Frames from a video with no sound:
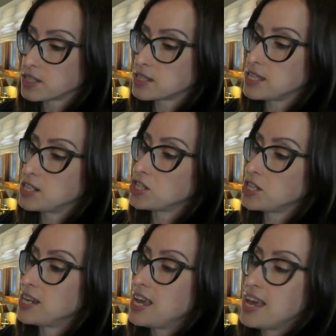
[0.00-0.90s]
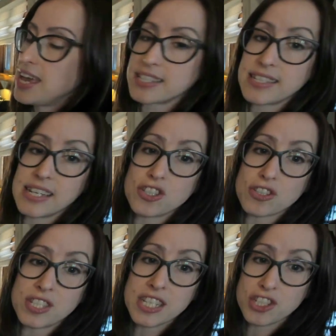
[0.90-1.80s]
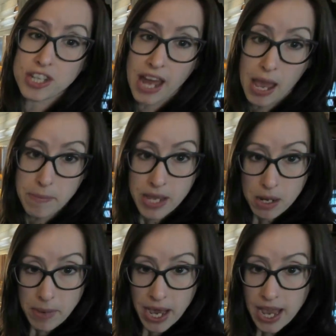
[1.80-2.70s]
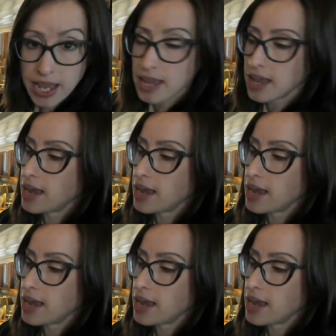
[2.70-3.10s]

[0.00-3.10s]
its extension, extensor digiti minimi,